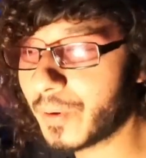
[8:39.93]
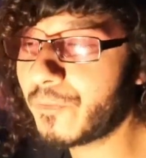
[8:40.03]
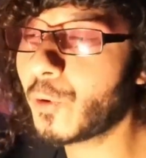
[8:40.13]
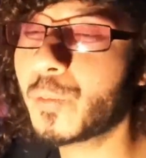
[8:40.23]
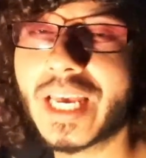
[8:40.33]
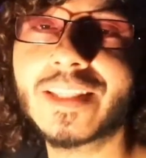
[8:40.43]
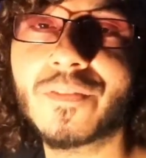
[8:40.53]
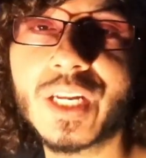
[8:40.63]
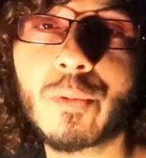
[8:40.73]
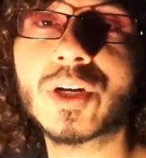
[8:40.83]
Before we end the
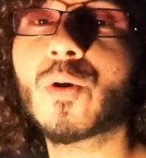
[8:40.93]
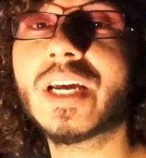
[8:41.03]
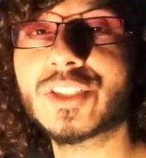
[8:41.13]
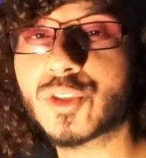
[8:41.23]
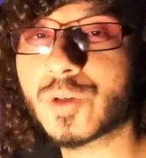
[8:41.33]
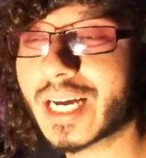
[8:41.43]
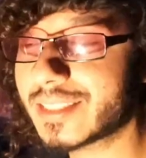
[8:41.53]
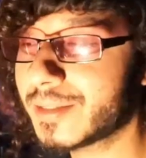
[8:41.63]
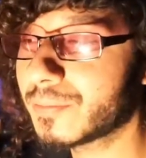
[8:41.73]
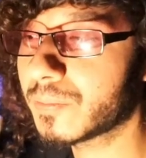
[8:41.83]
video, I want to go ahead and show you
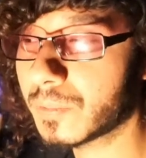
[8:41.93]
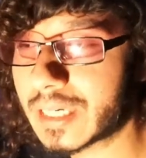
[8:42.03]
guys some